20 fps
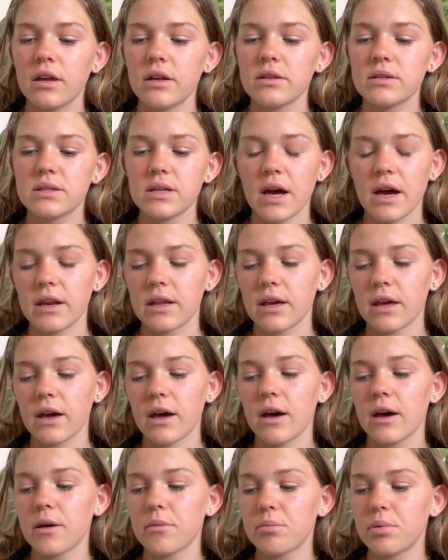tidying
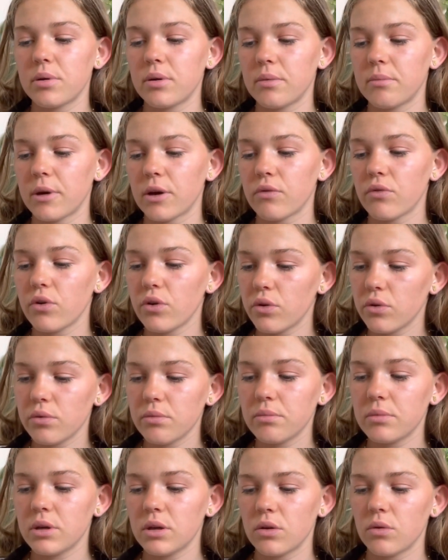up my
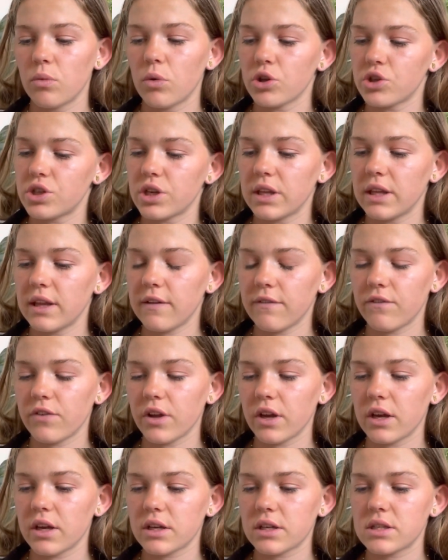room, watching
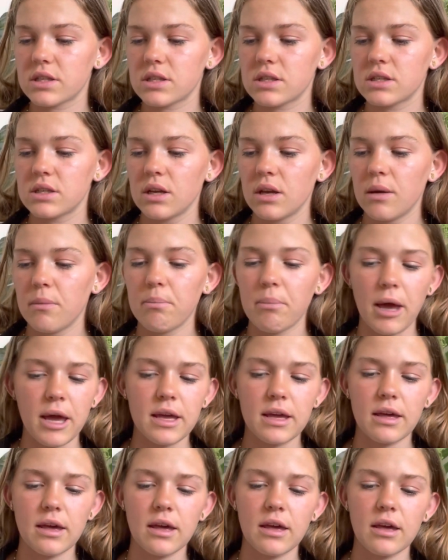Netflix,
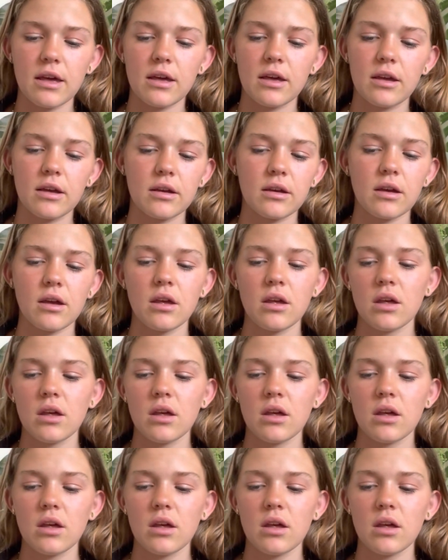baking,